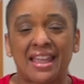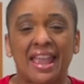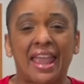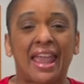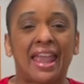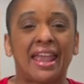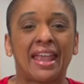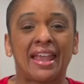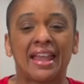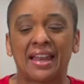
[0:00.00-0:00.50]

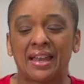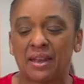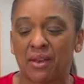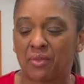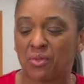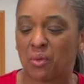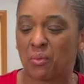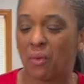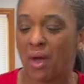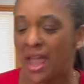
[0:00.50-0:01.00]
and
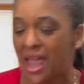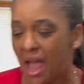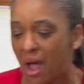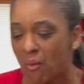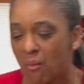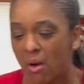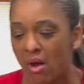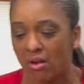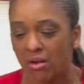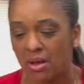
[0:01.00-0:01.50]
the way I
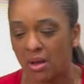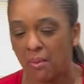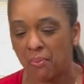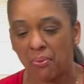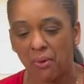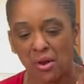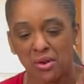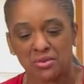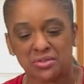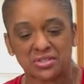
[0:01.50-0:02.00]
want to
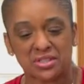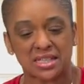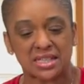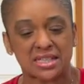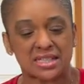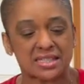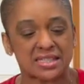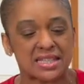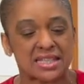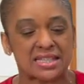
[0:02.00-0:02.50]
approach
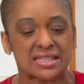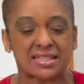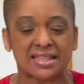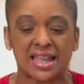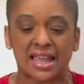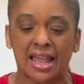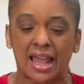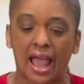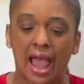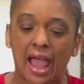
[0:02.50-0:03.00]
this is
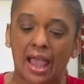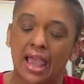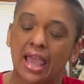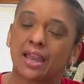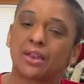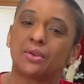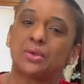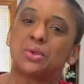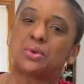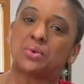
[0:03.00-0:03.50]
that I got
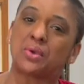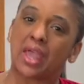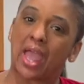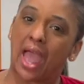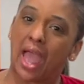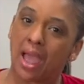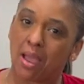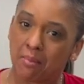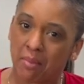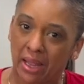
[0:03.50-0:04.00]
a new
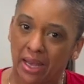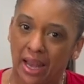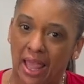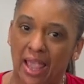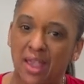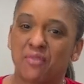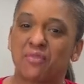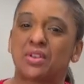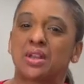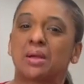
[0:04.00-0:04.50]
guy in my
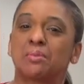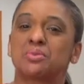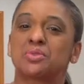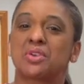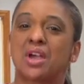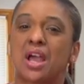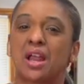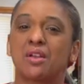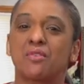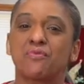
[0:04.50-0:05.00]
life, and I'm
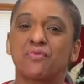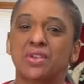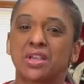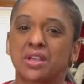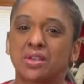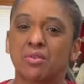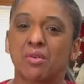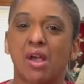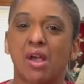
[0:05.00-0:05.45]
trying to figure